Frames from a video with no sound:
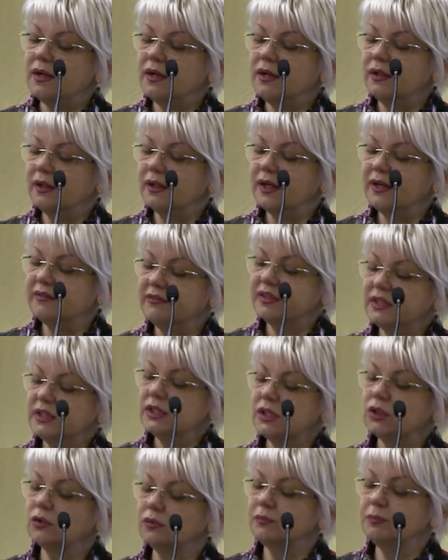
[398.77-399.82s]

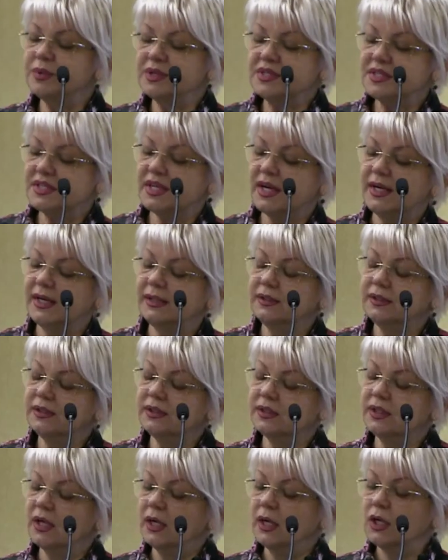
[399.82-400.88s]

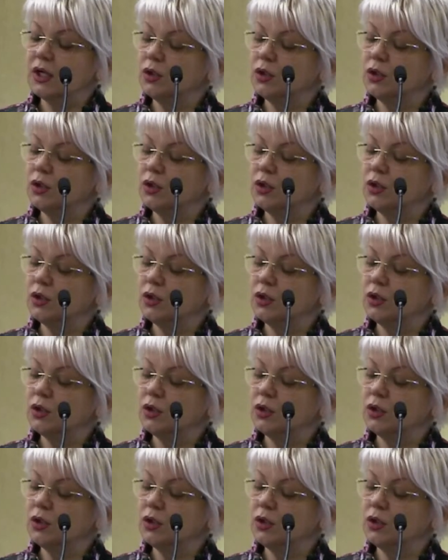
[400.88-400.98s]
11%